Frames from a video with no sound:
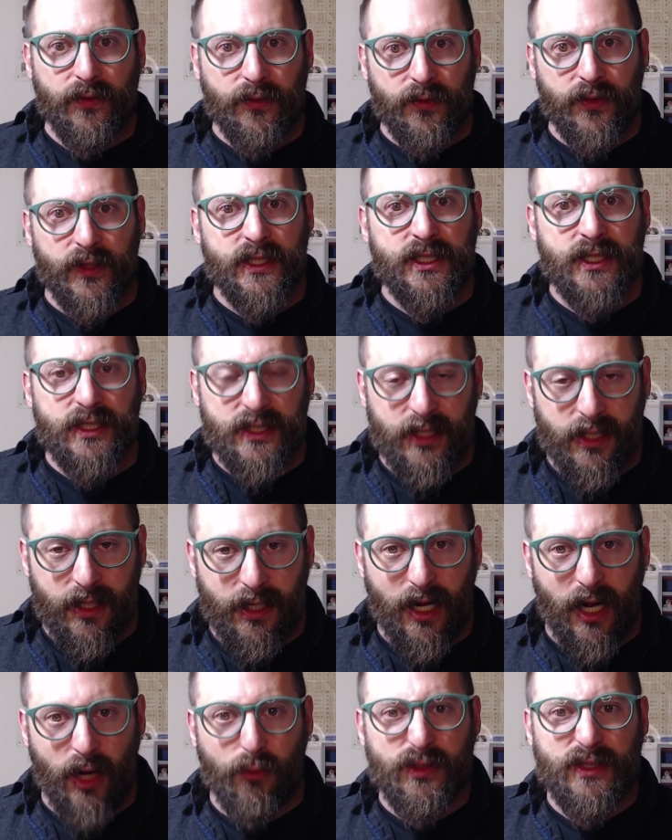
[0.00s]
this
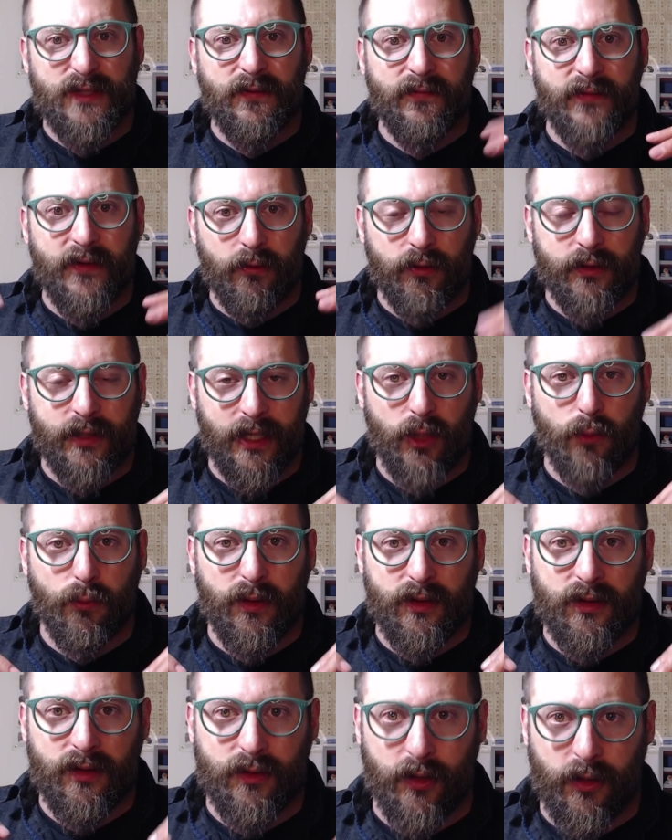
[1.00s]
synagogue was filled in
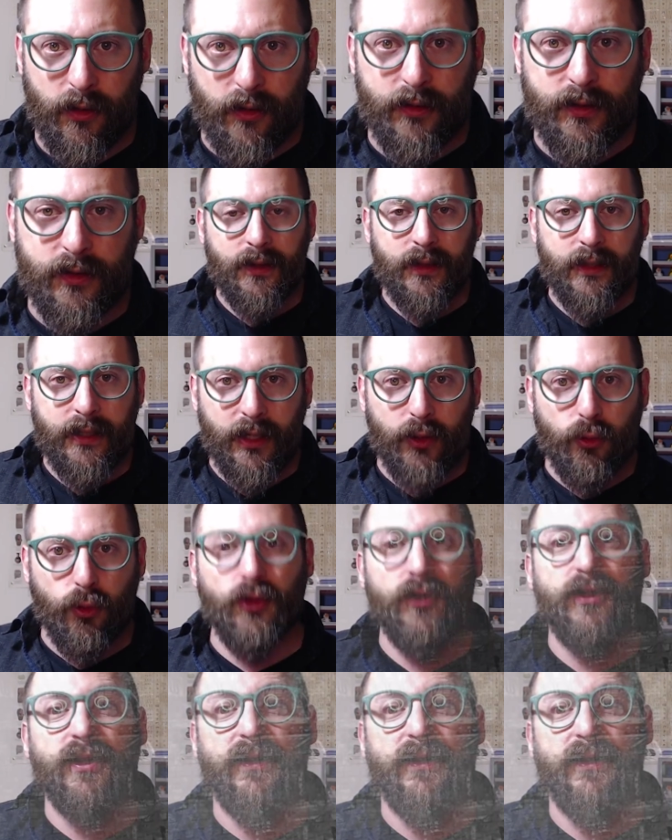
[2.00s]
with dirt in order to